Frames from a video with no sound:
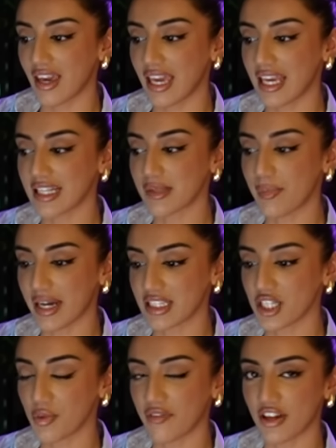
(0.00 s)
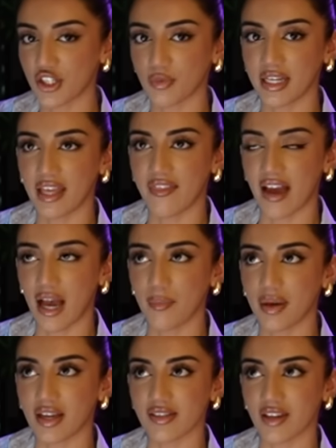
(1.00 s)
it's better to invest your money in that
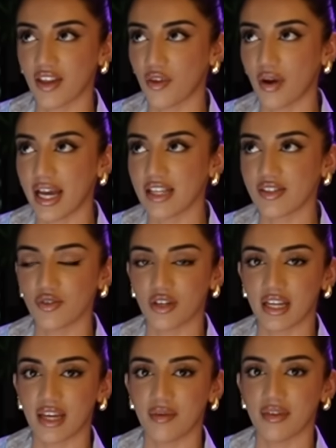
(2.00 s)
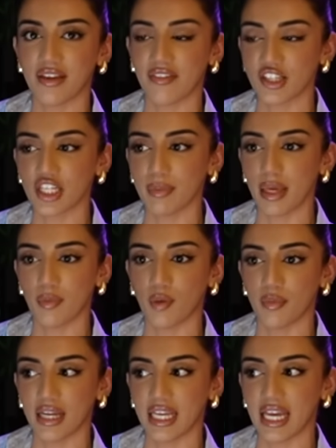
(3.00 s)
because otherwise you're gonna eventually make
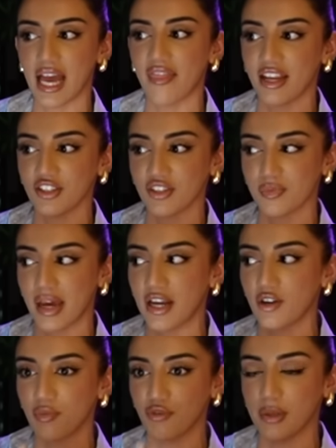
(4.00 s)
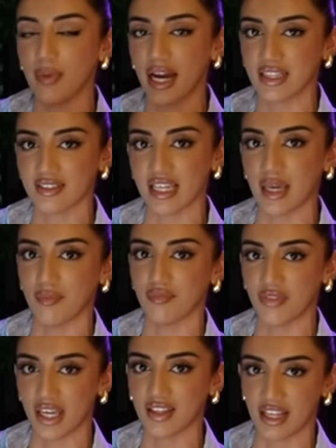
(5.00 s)
more money and then just end up rebuying the same
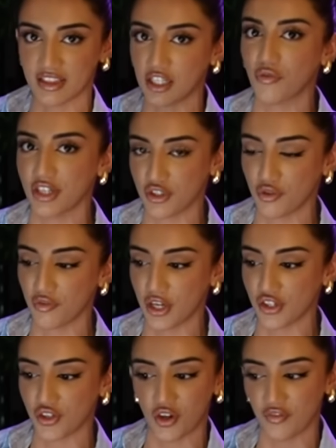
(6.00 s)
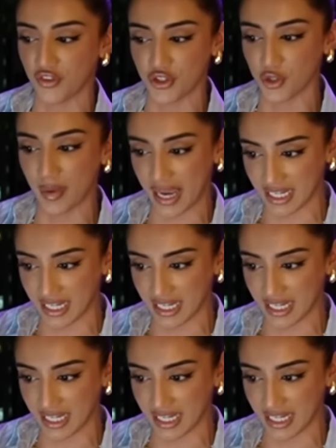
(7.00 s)
thing, like the original version of the dupe